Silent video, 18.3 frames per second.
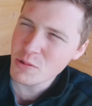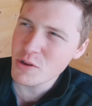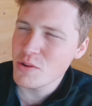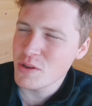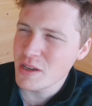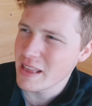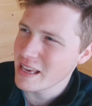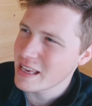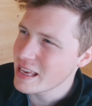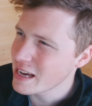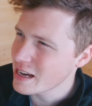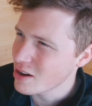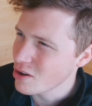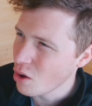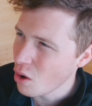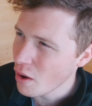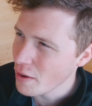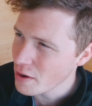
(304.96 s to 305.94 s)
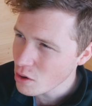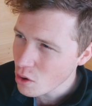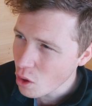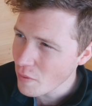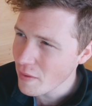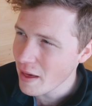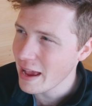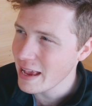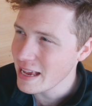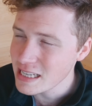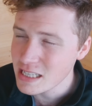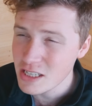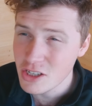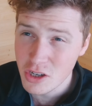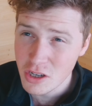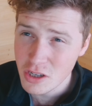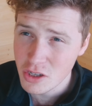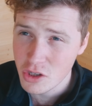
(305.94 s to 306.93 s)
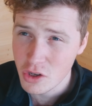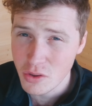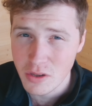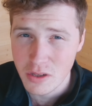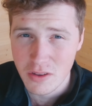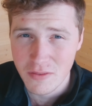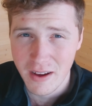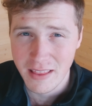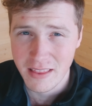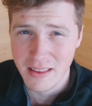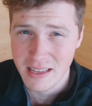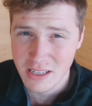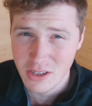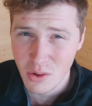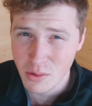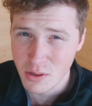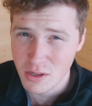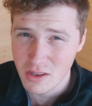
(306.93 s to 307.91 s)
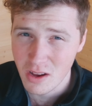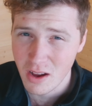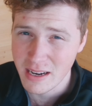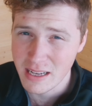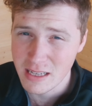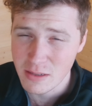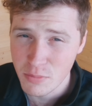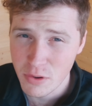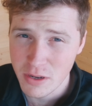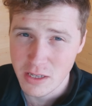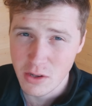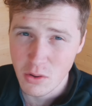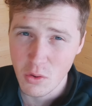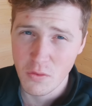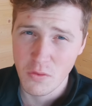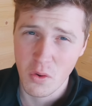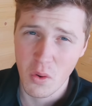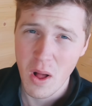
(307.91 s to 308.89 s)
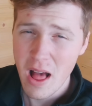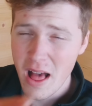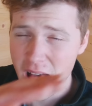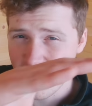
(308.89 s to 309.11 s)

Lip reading: do say they kick a lot, and a lot of that is just due to the fact that their stock design is pretty awful.